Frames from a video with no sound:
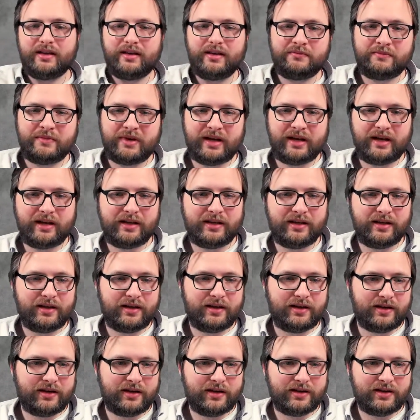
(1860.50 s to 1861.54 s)

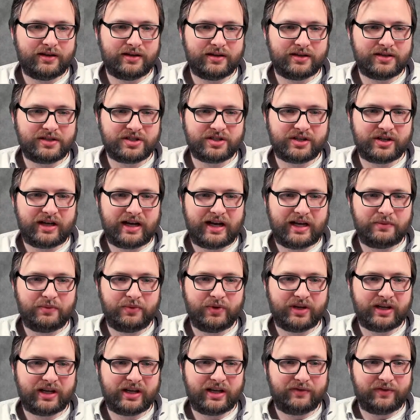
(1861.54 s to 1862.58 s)
Skype. We
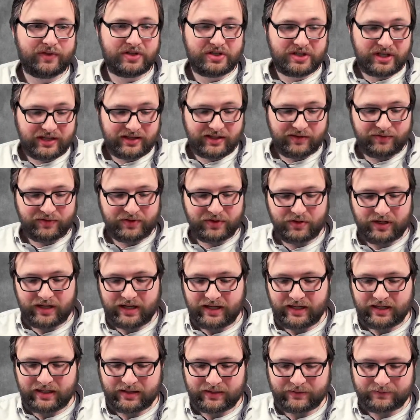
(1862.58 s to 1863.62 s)
can have a chat if you
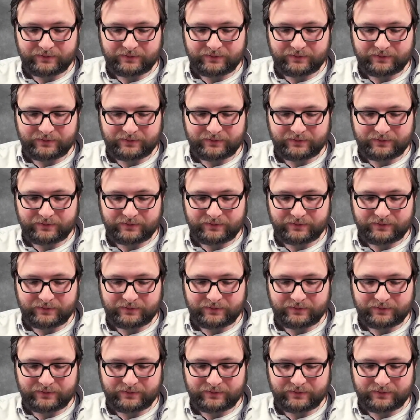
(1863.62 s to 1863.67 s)
like.